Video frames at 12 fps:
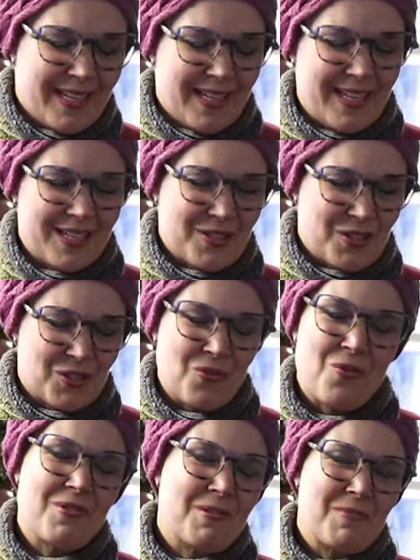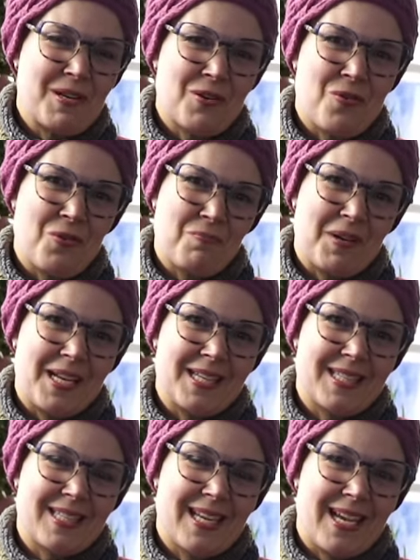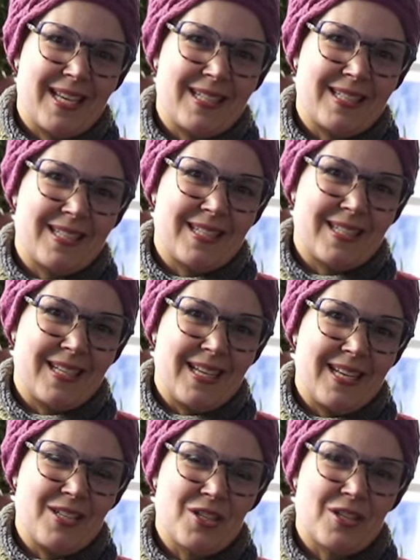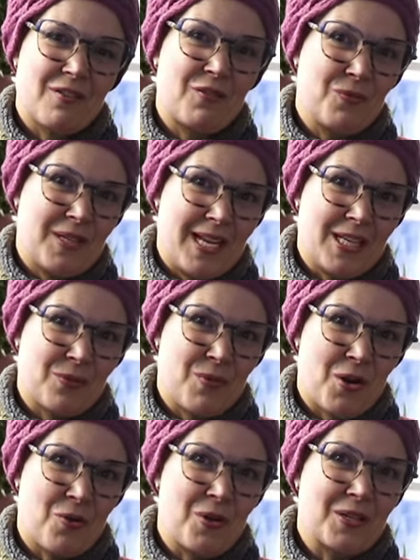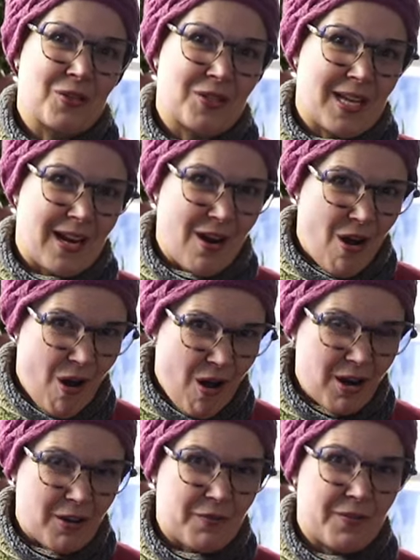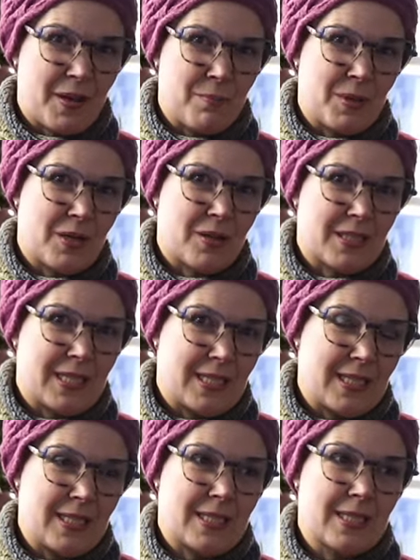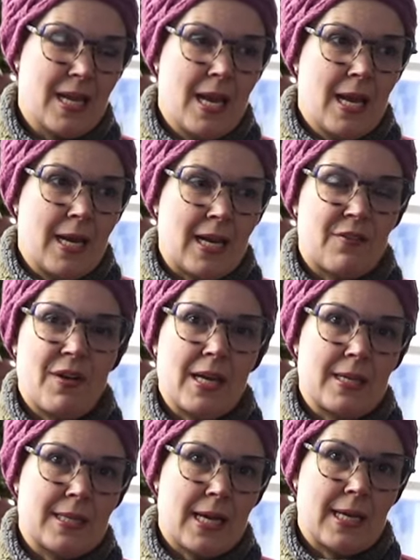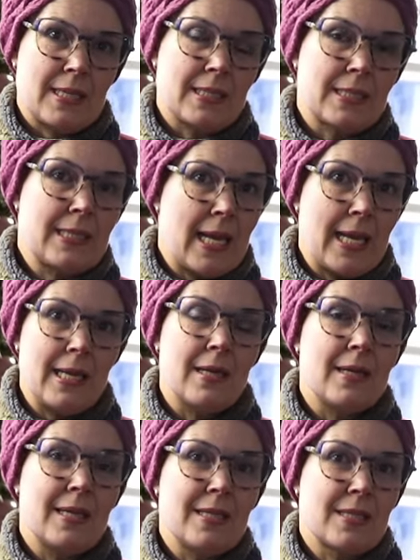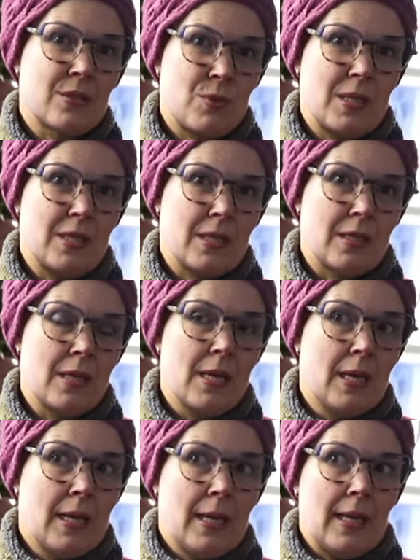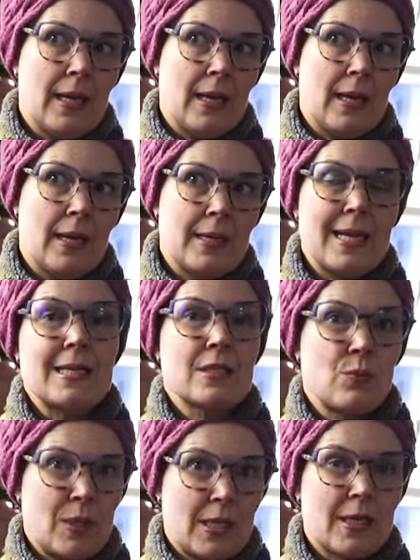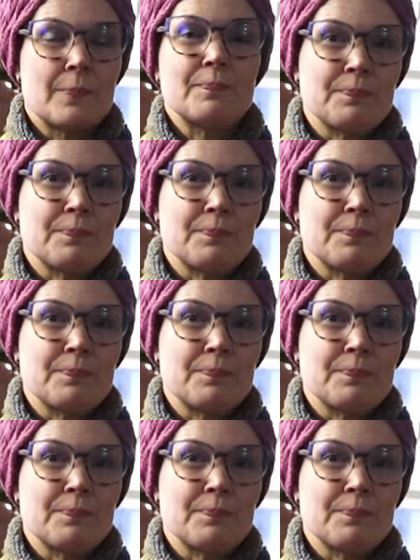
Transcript: to store them in a cold place, and in just a few days we are going to sell all of them, because it is like Valentine's Day in Sweden next week.